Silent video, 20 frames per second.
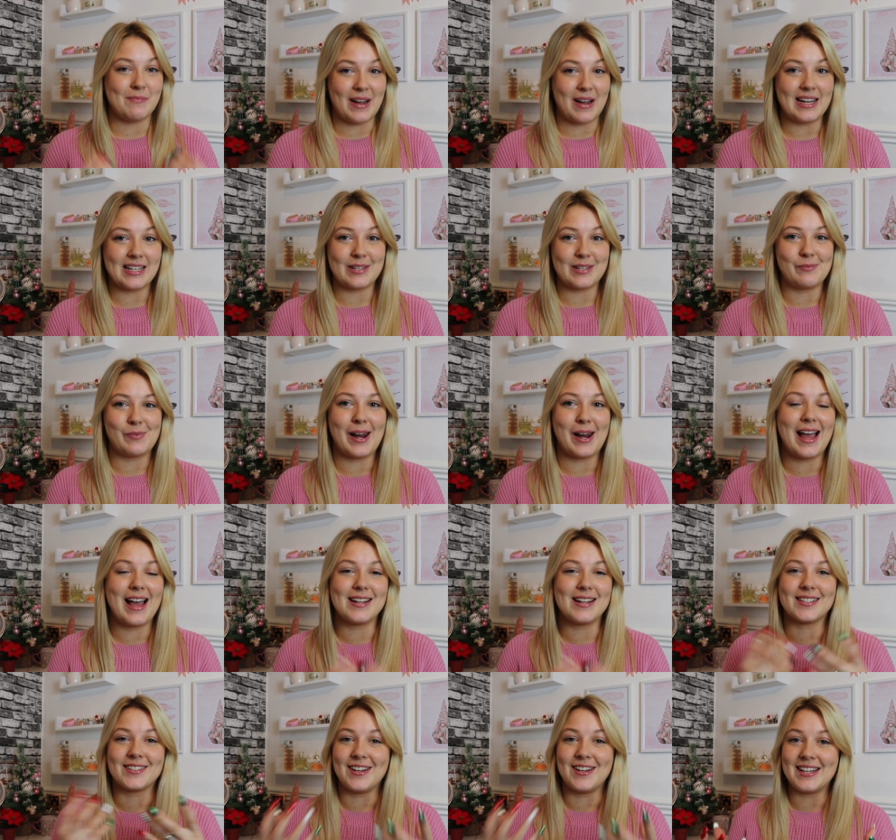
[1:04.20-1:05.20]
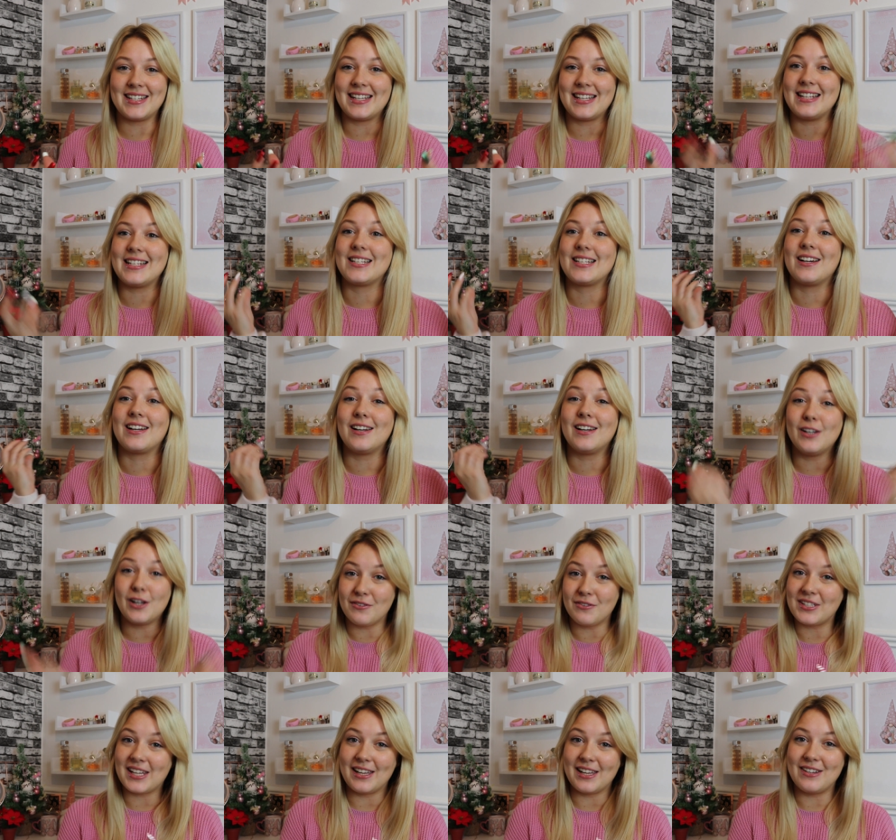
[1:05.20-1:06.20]
amazing plans and ideas that I'd
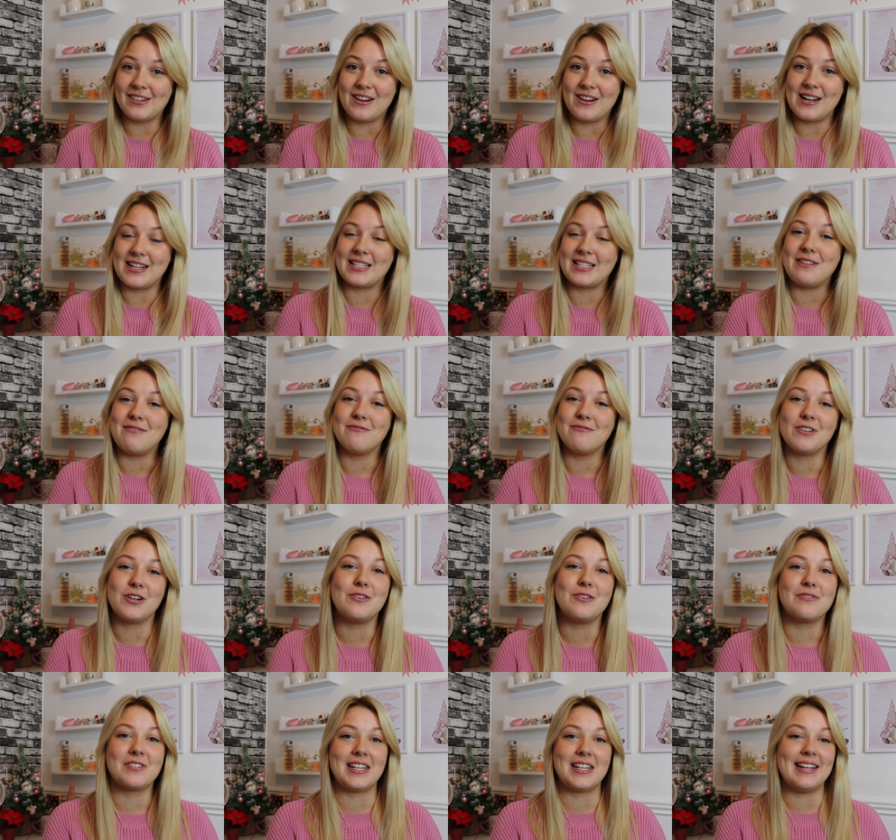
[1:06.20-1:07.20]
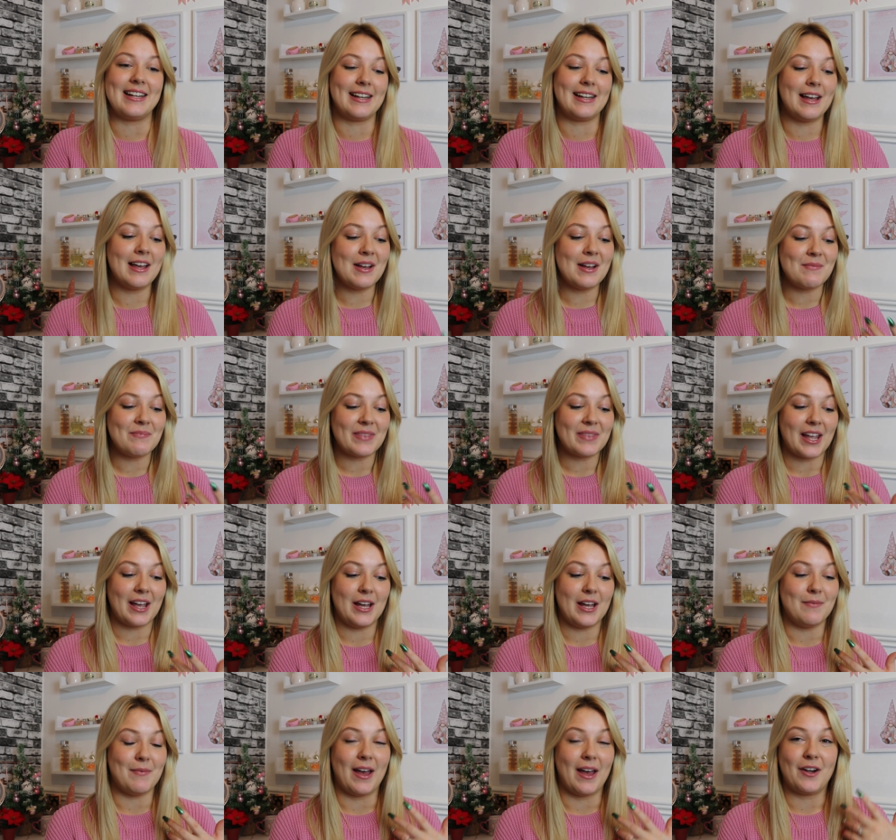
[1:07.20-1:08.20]
love to get you guys involved in.
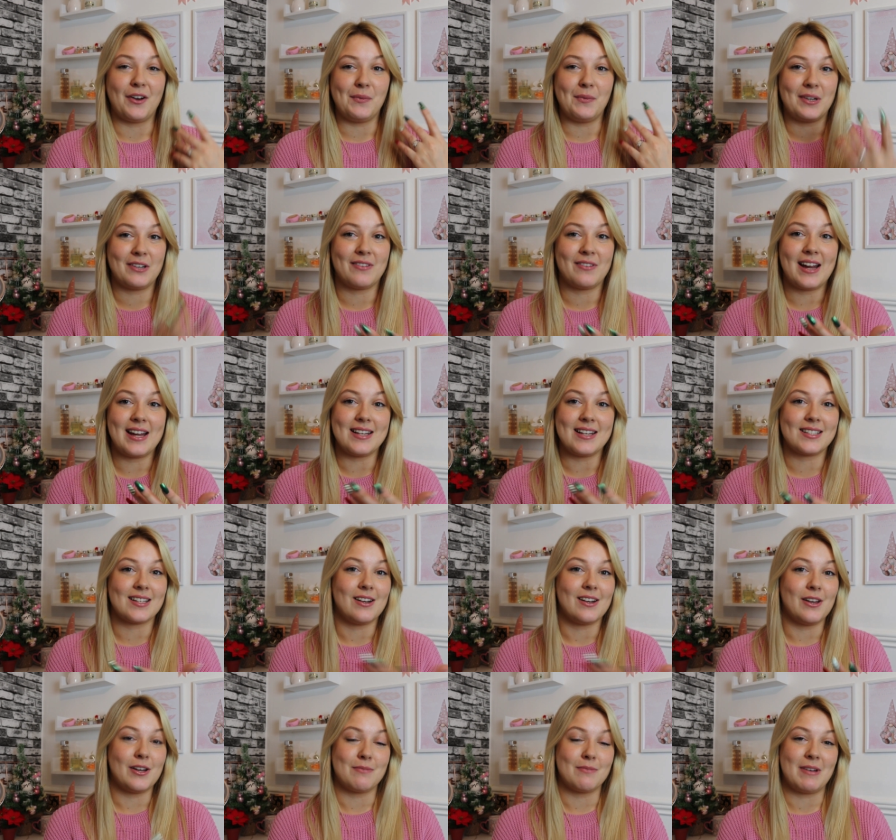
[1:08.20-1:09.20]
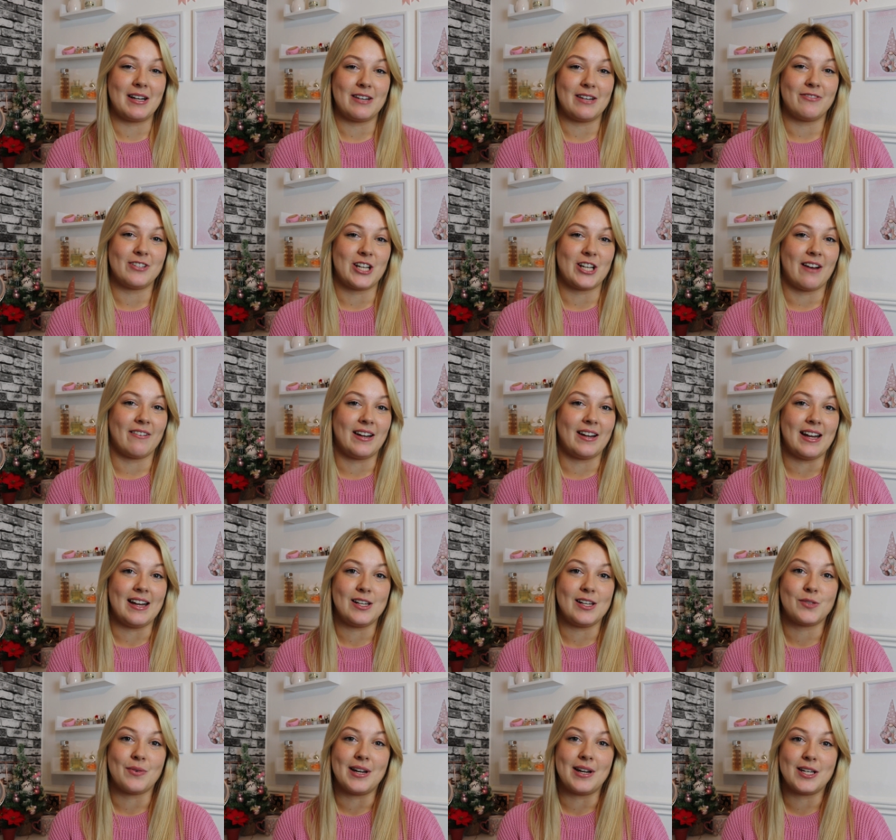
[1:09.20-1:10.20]
And I want to raise a load of money for charity
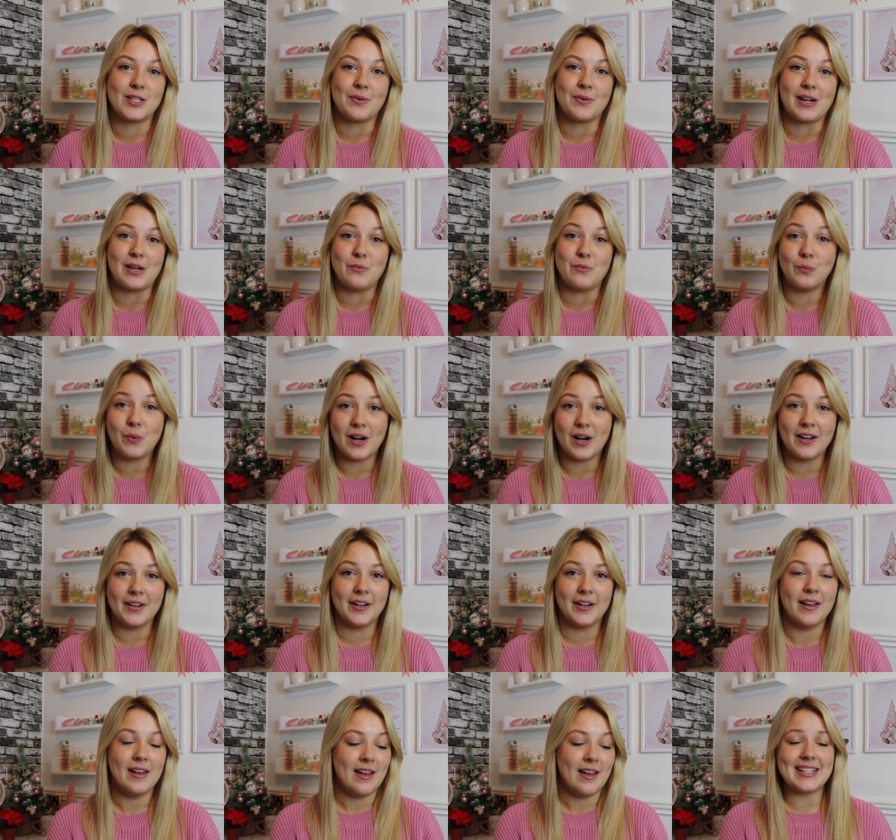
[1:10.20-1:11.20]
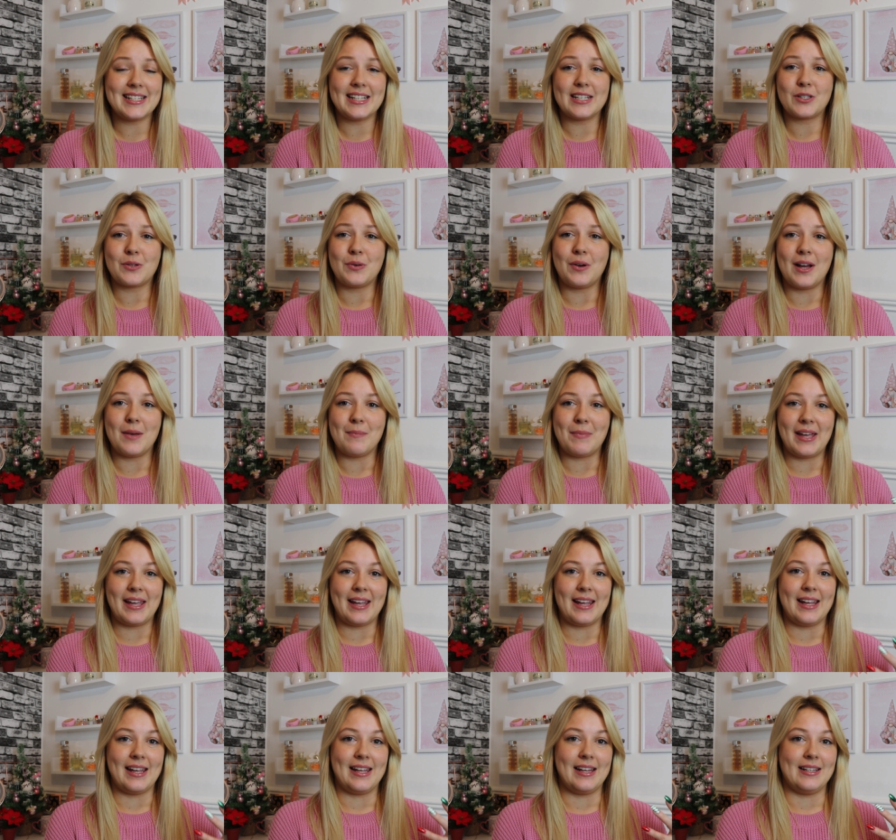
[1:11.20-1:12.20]
in 2021. I did quite a
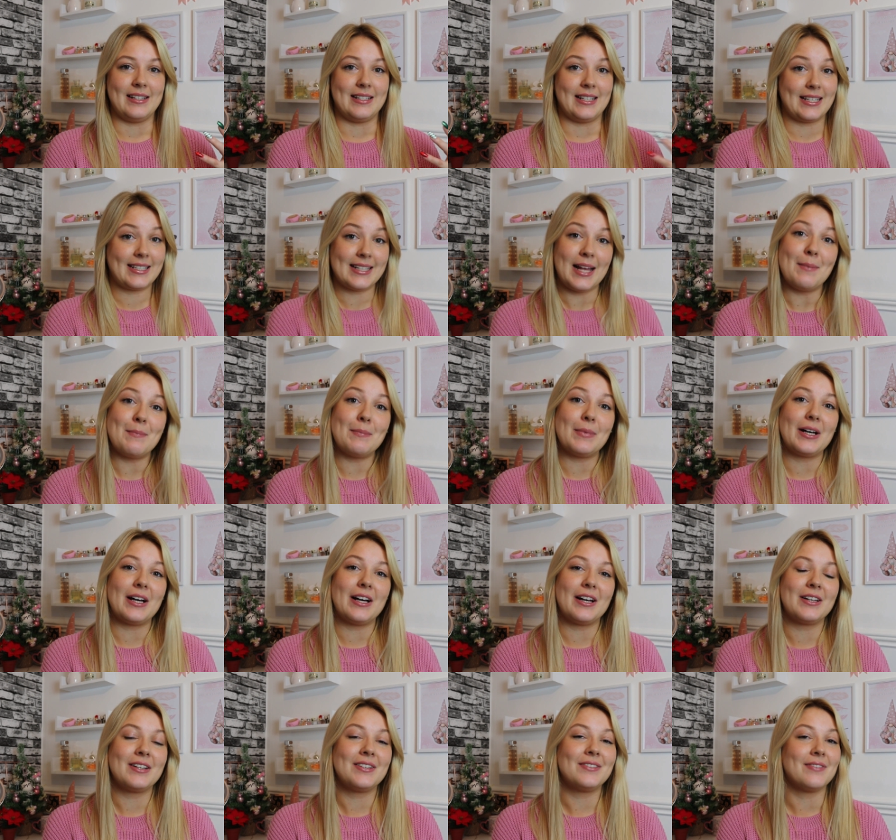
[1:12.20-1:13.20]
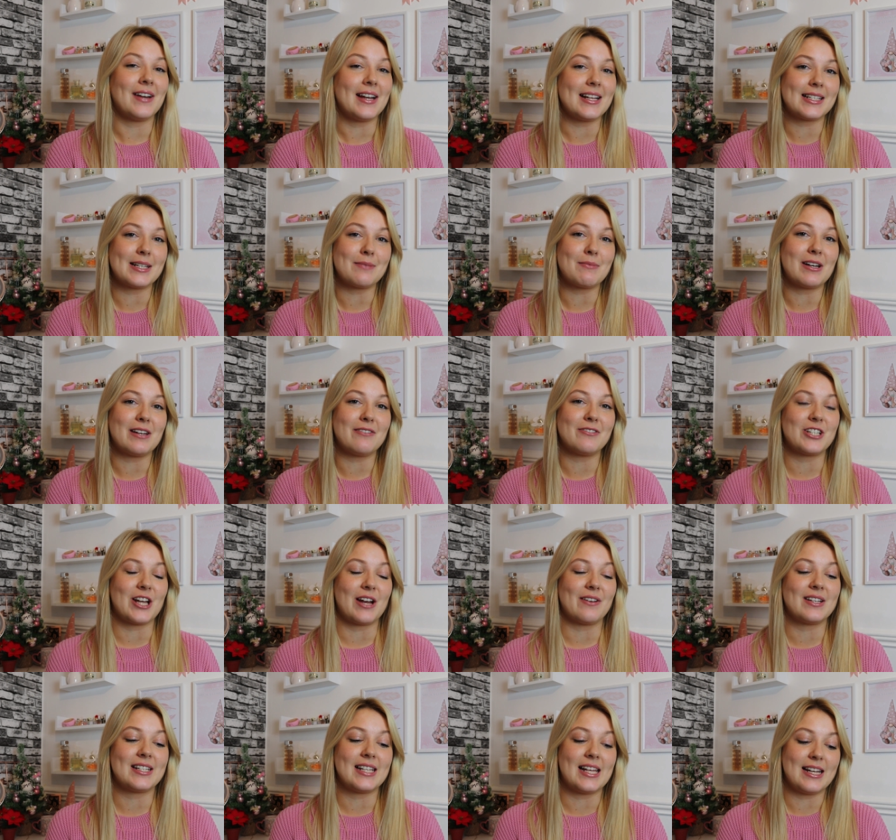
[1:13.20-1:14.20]
bit in December raising money for
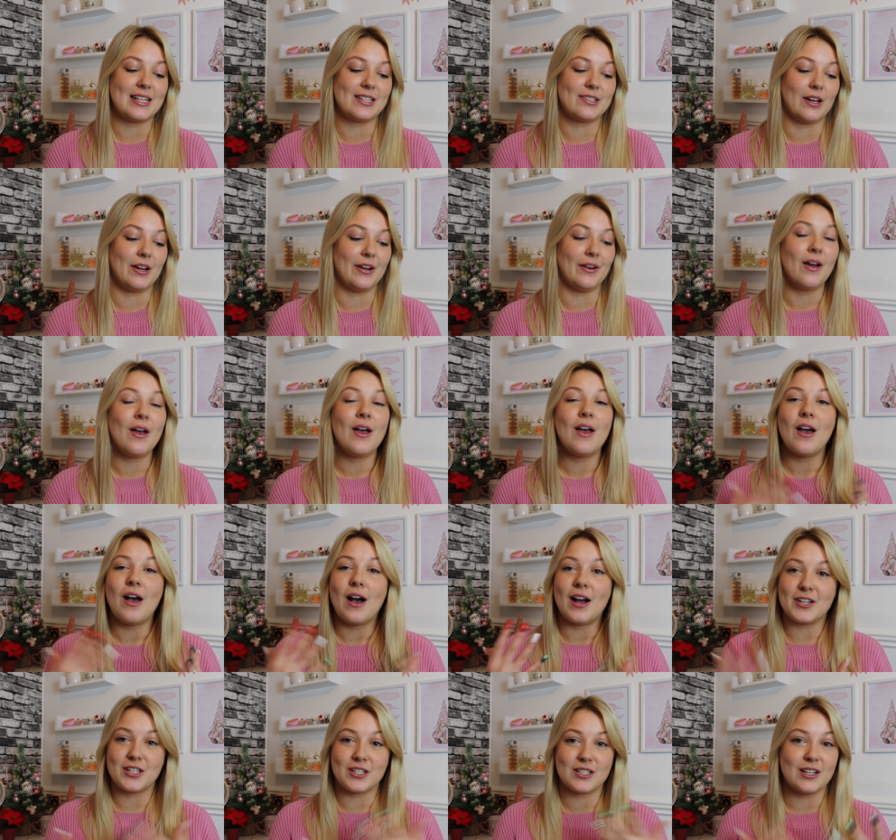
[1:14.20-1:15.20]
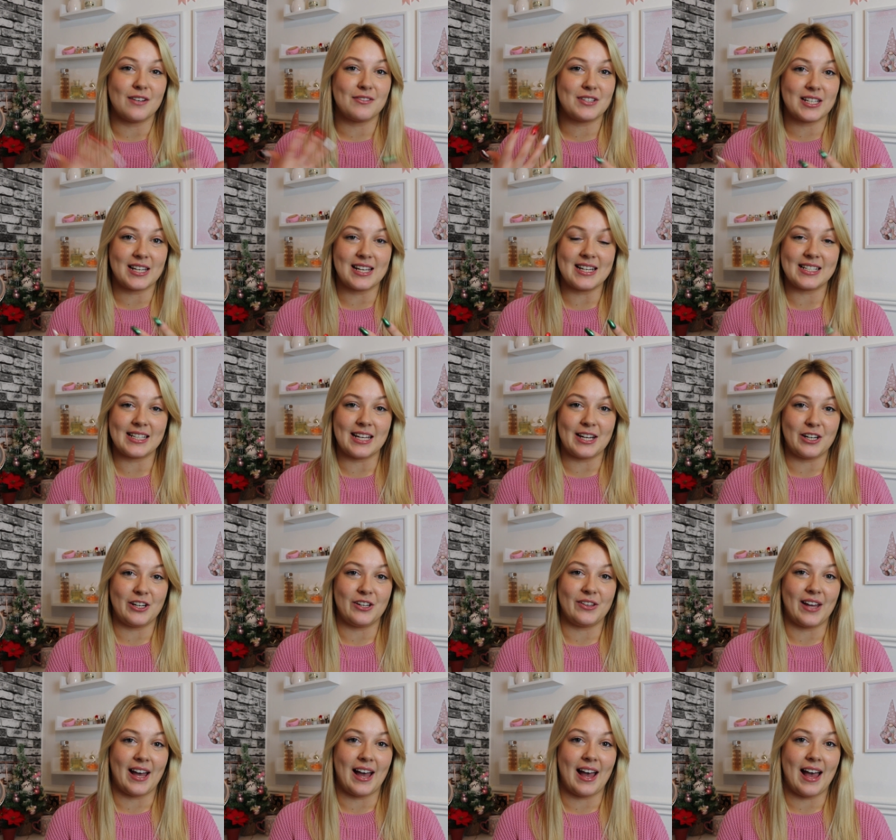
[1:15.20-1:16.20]
charity, so I'd just love to
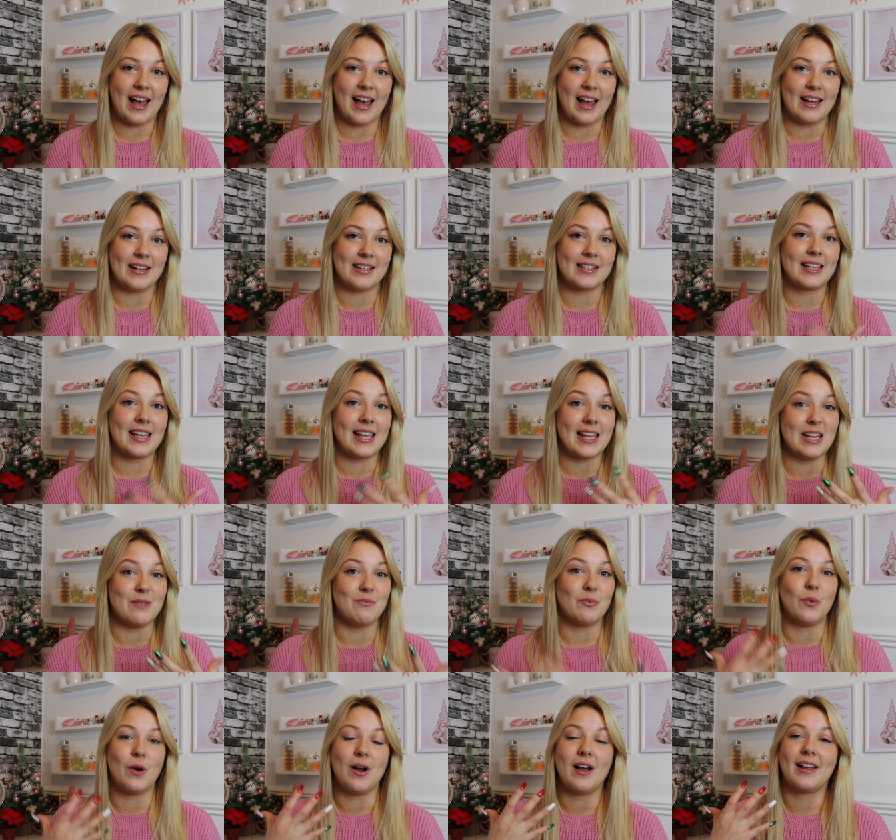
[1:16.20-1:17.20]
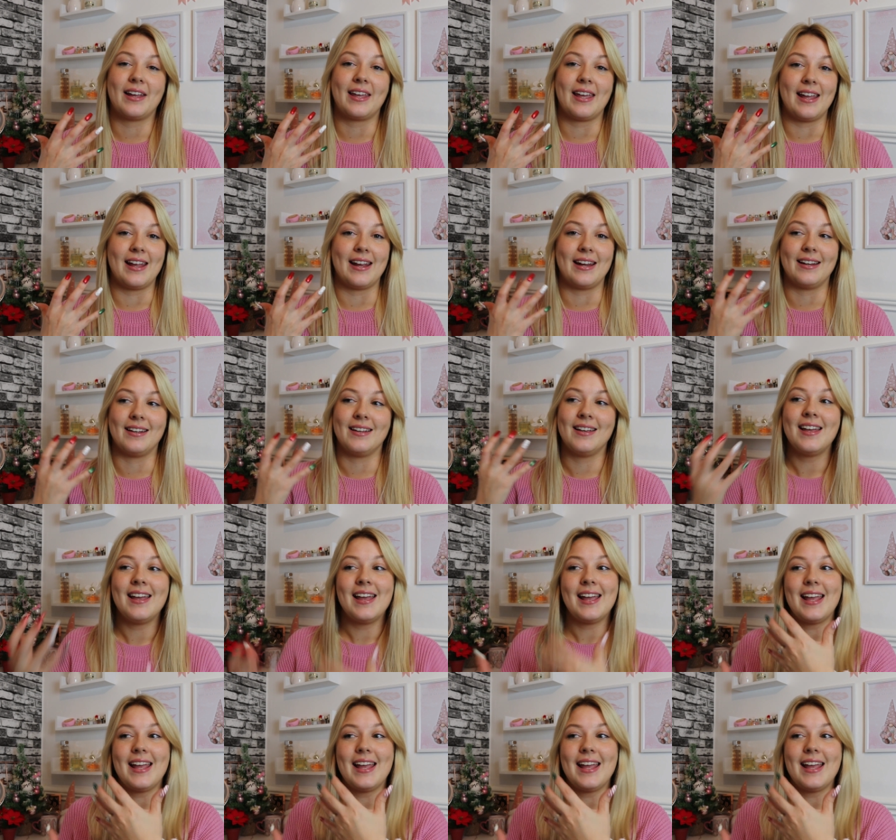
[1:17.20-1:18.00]
continue that and keep working